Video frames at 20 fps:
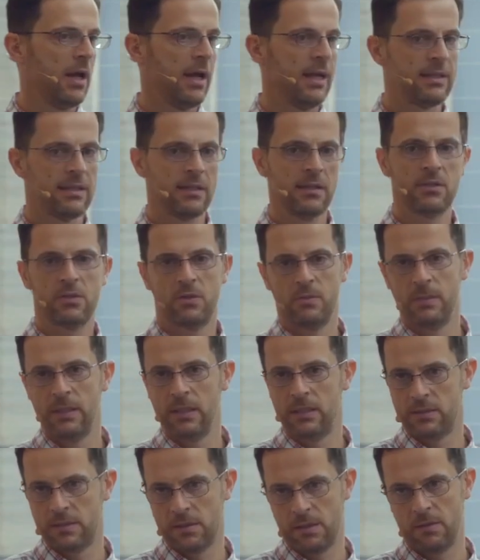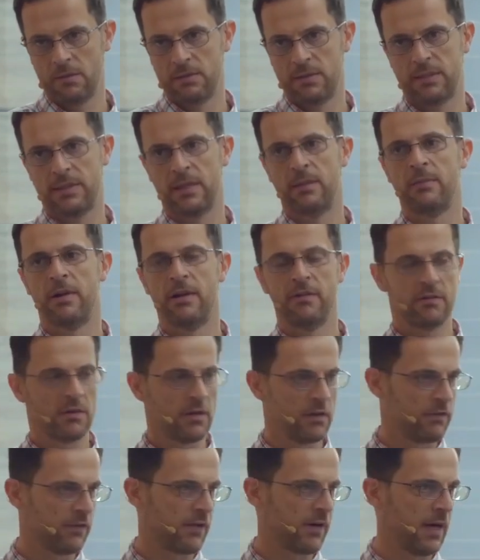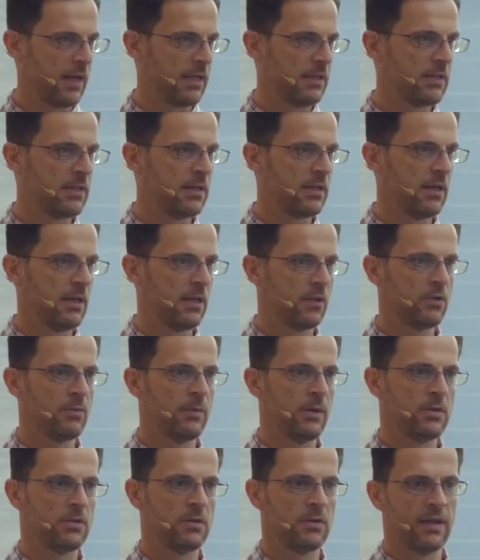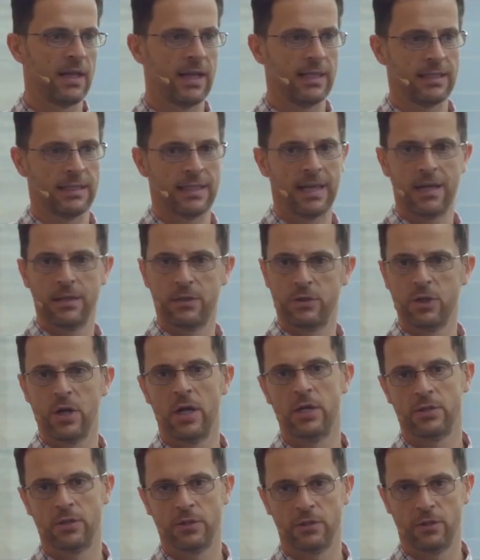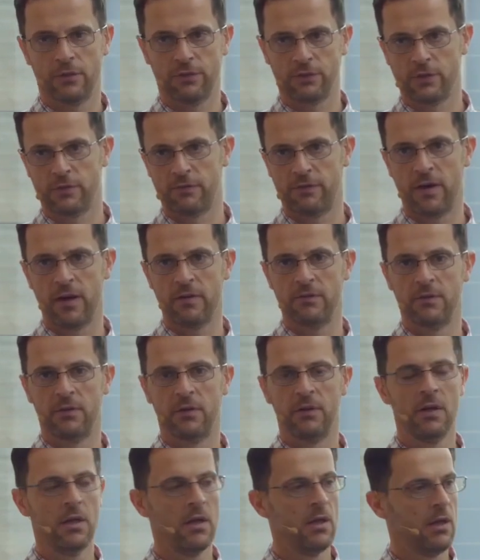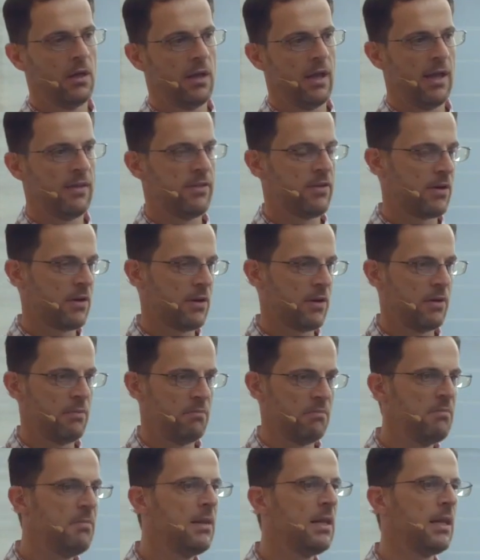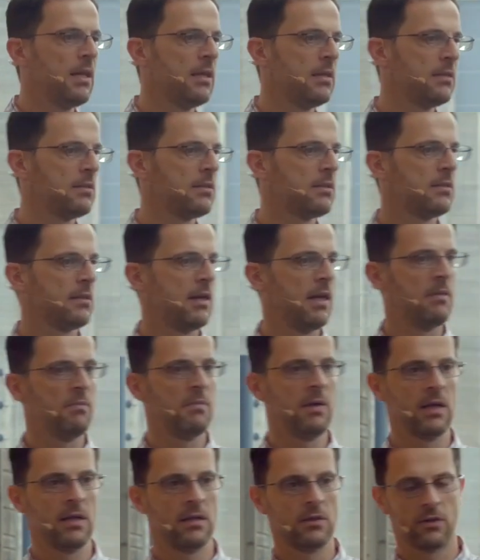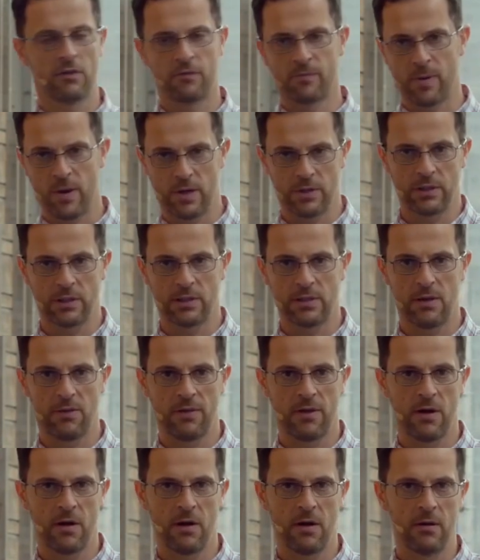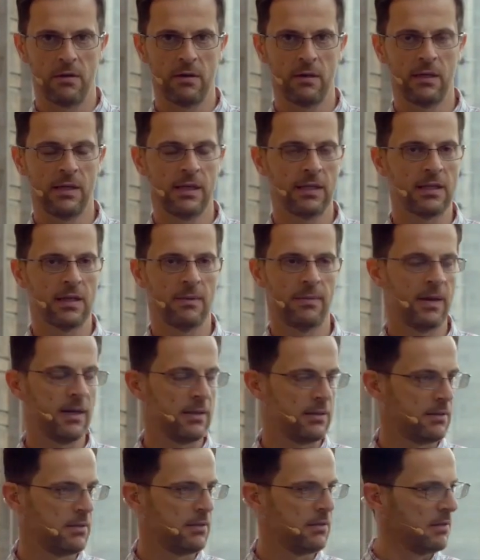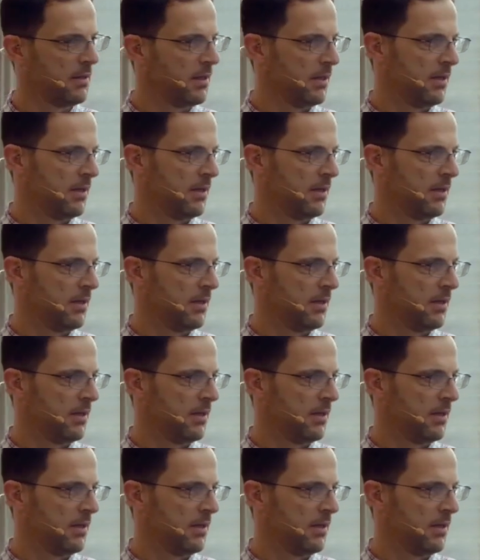it needs to meet some level of criteria to make sure that it has chances of survival. And there are millions and millions of projects out there. I mean, GitHub has,